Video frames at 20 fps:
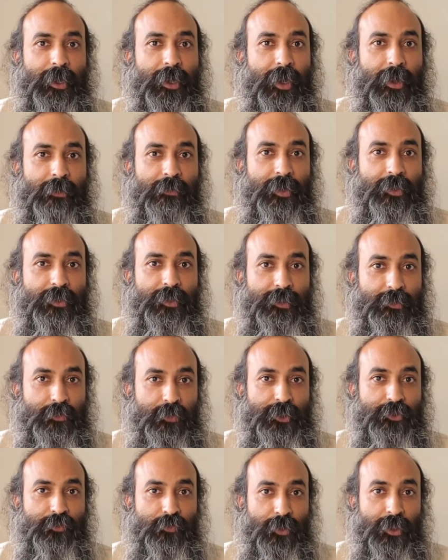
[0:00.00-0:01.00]
having this
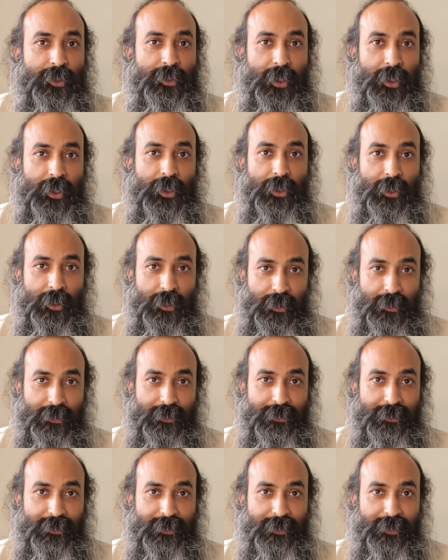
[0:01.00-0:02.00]
wishful
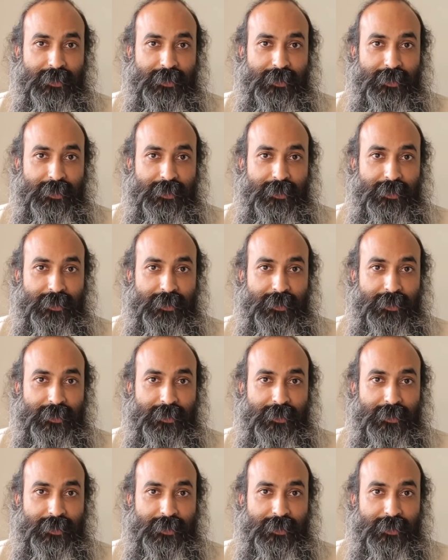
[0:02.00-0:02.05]
thinking